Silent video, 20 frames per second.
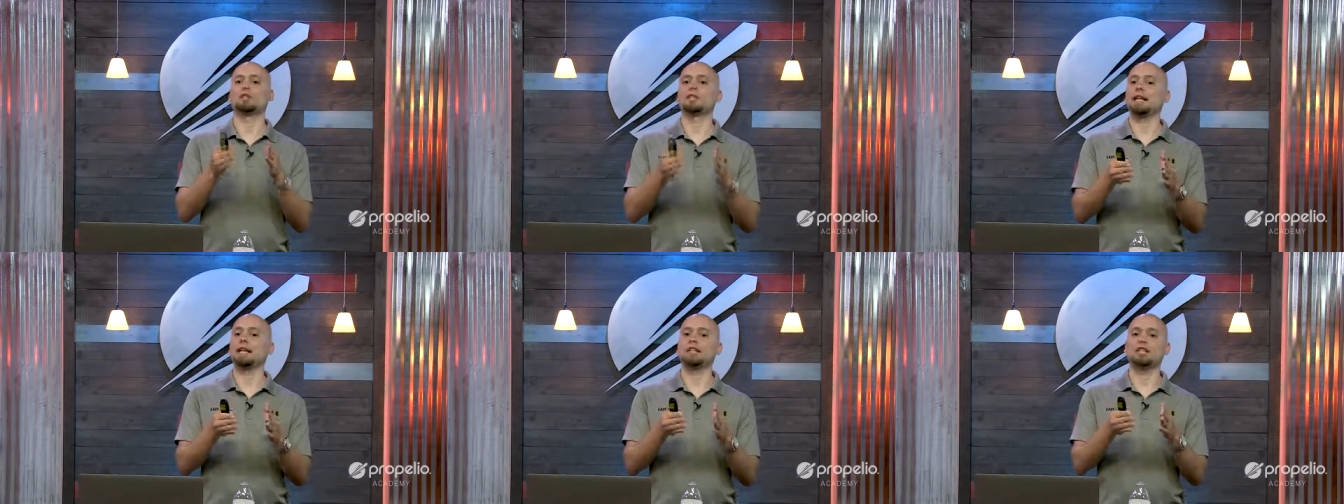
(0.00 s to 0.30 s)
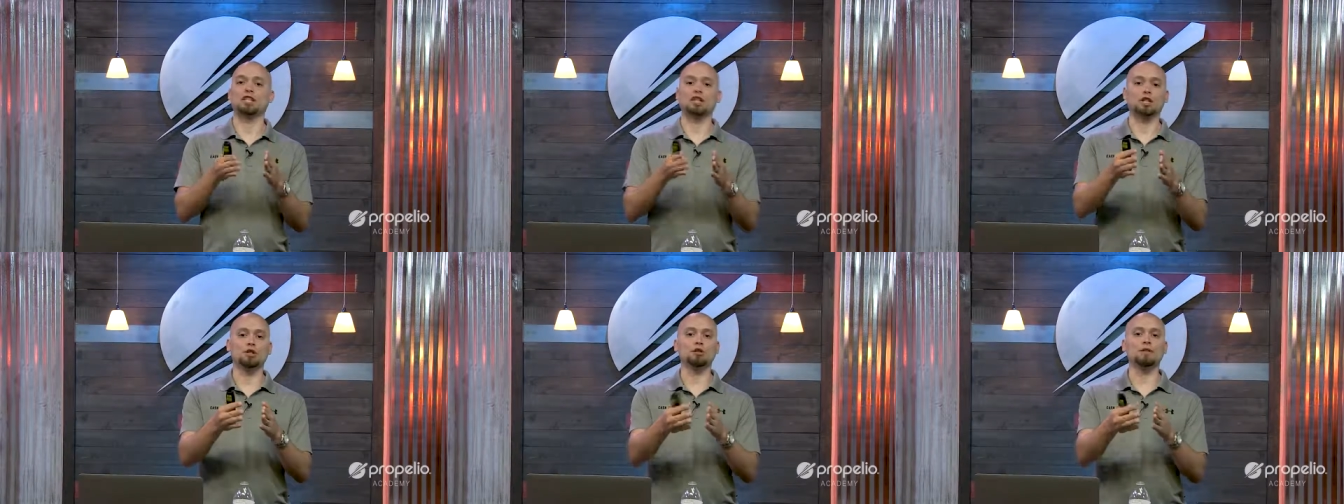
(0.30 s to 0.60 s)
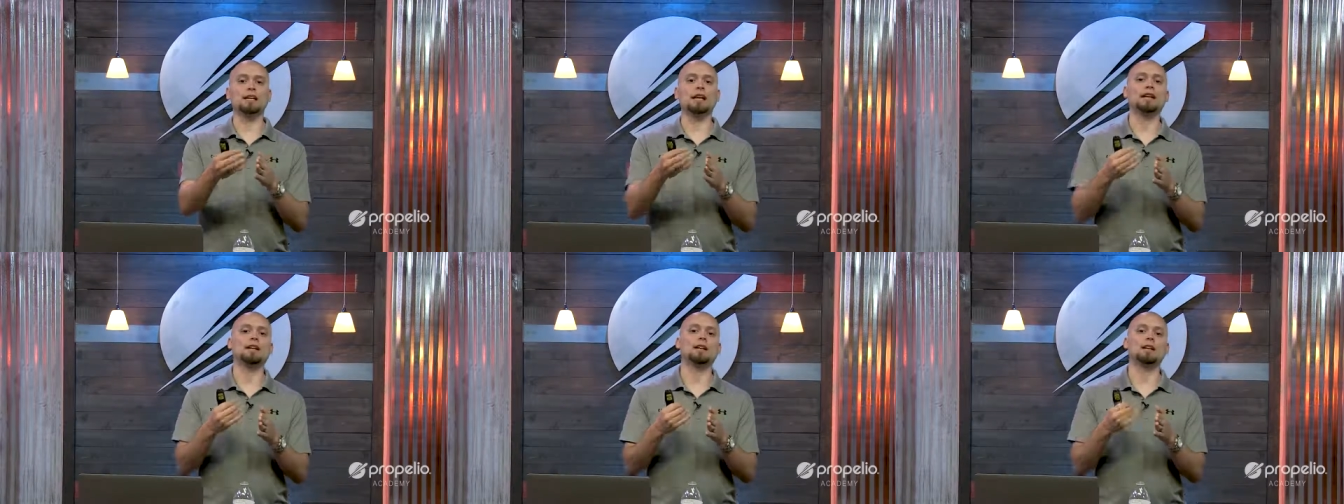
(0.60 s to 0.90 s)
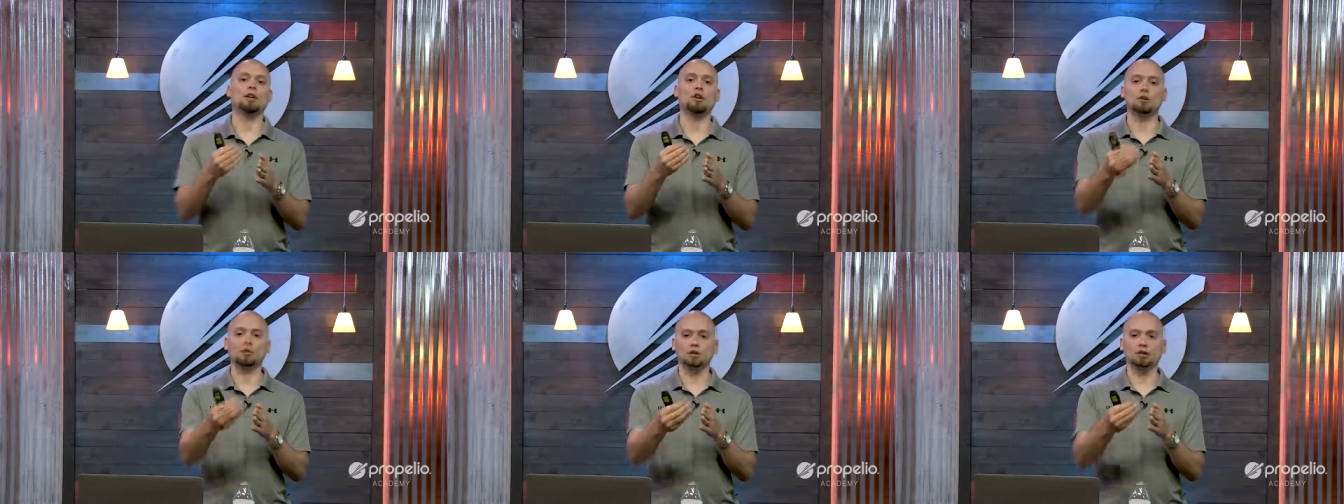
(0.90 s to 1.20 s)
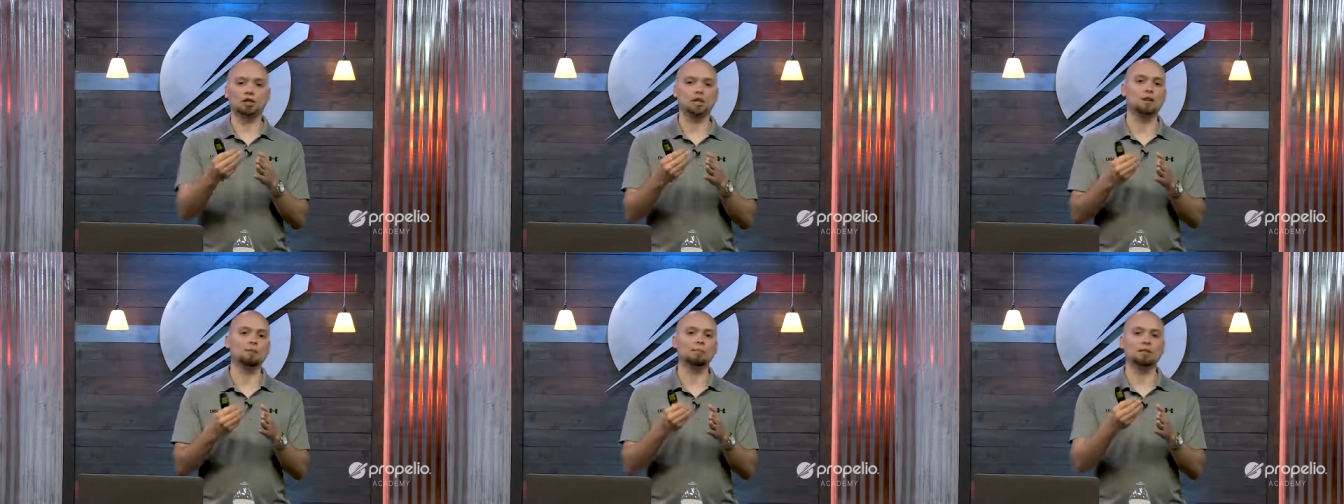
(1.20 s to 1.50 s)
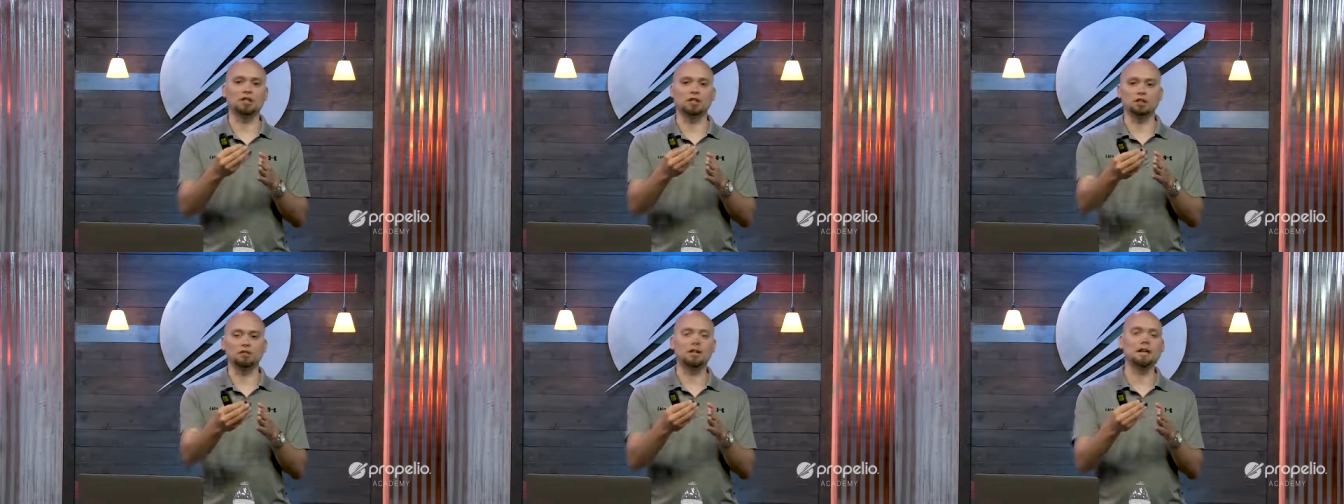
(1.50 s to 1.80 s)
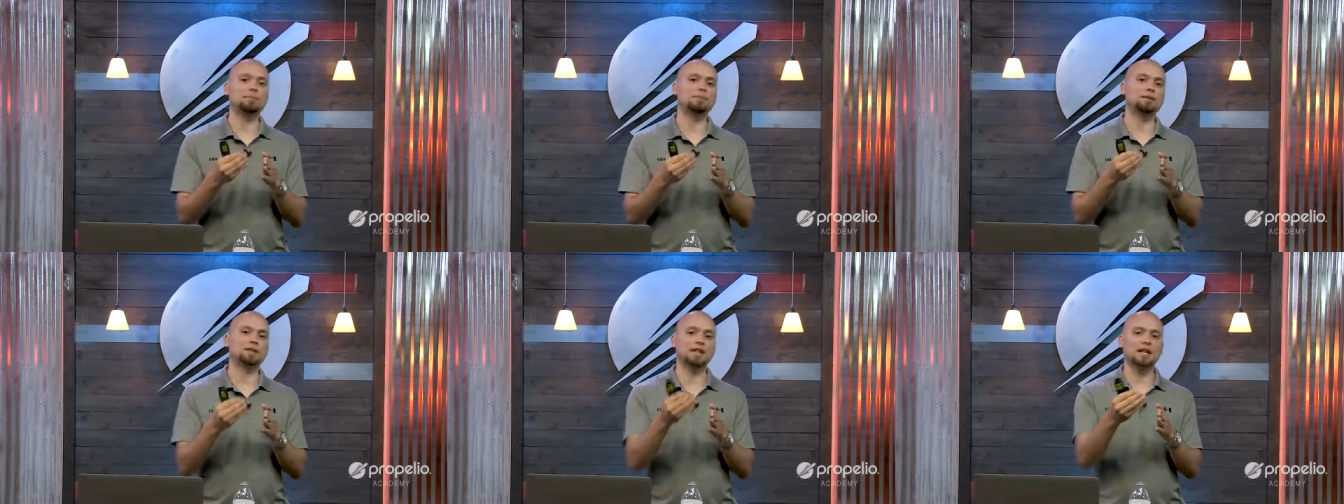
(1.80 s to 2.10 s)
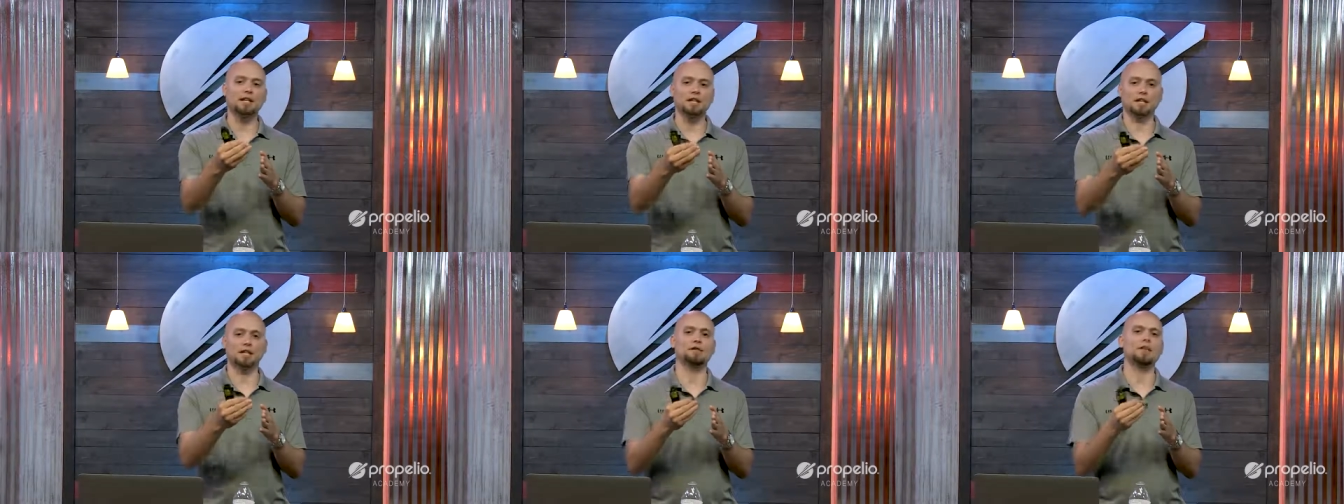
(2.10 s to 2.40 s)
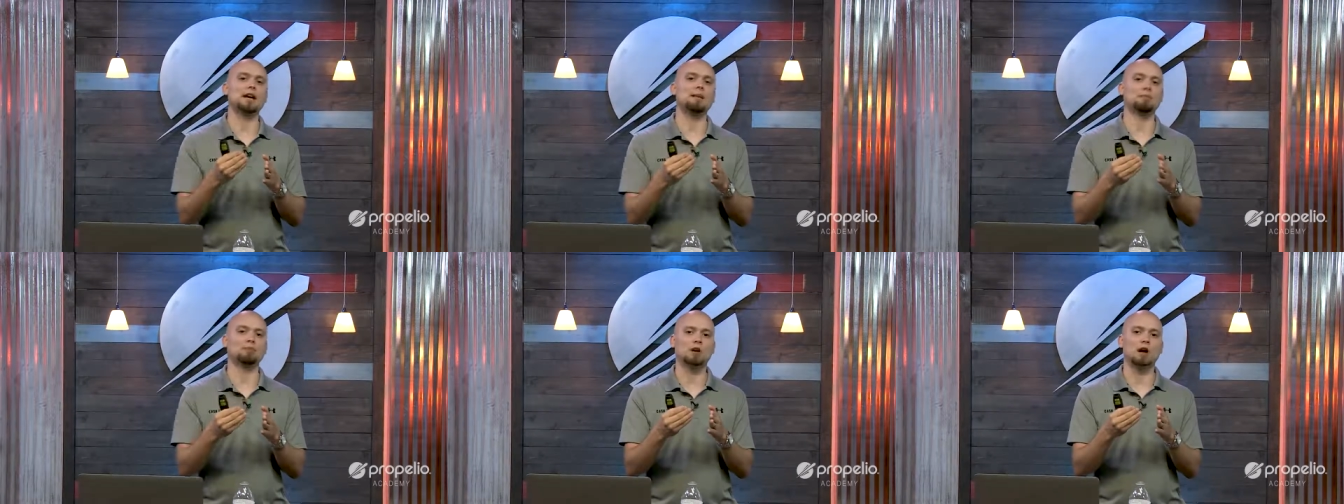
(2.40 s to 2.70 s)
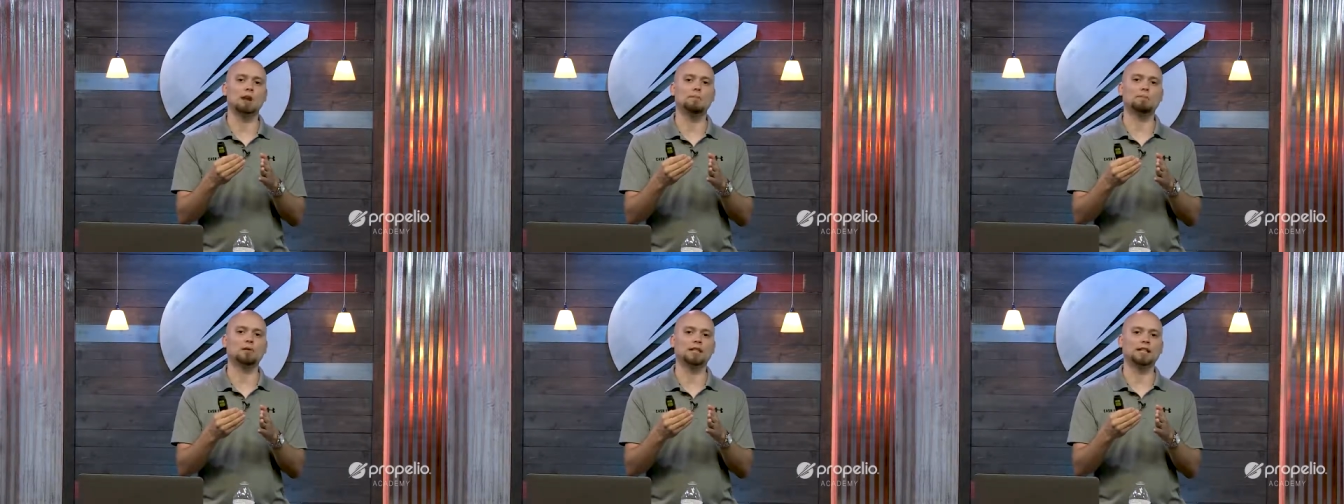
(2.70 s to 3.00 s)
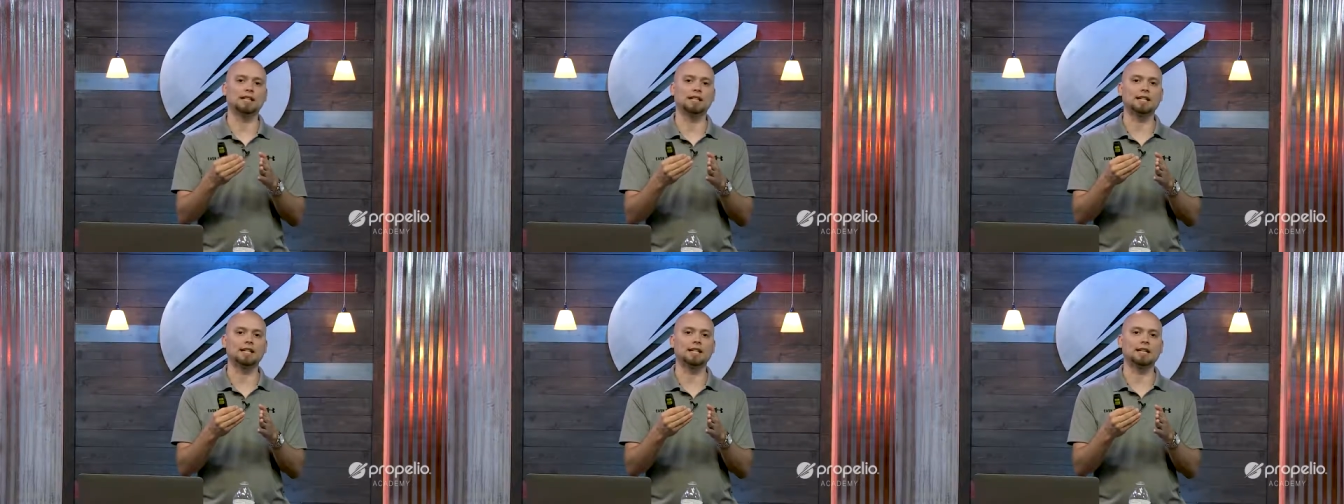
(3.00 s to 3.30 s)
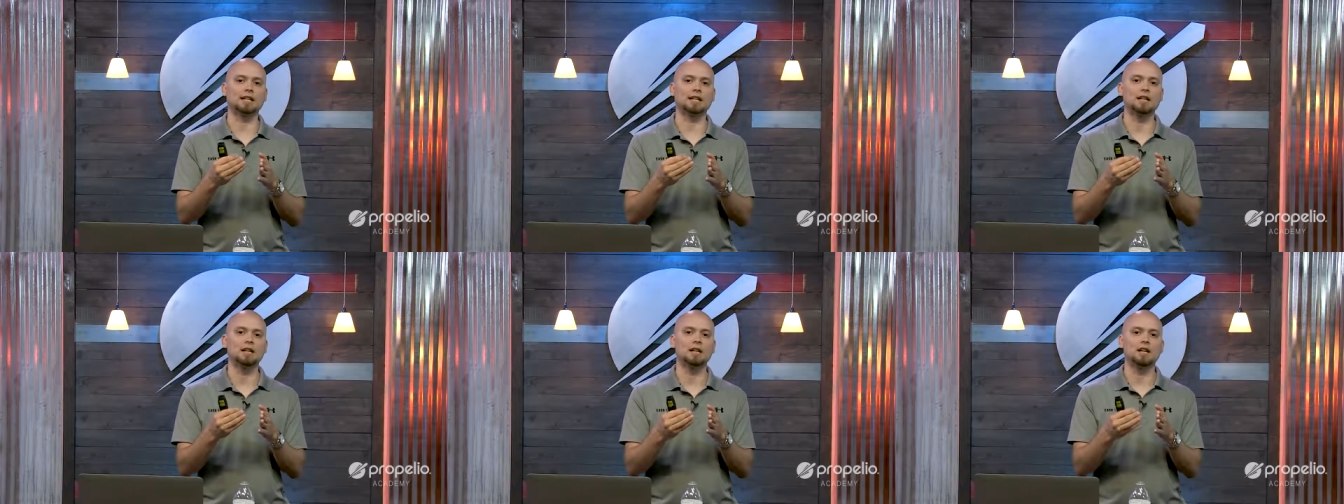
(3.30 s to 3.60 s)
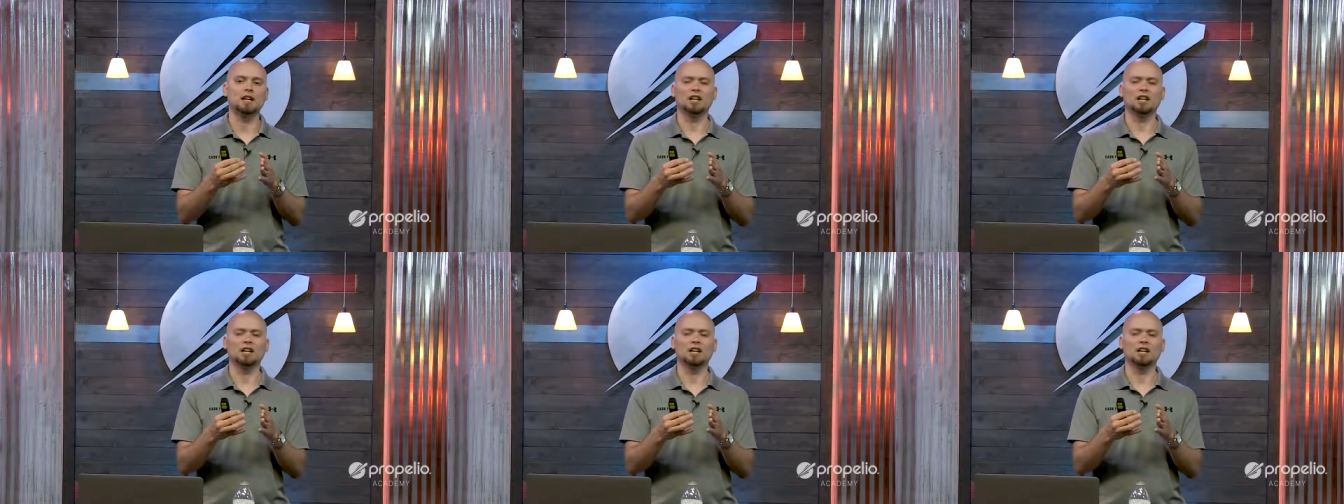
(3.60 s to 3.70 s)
yes, you get ownership and you get possession of that property again,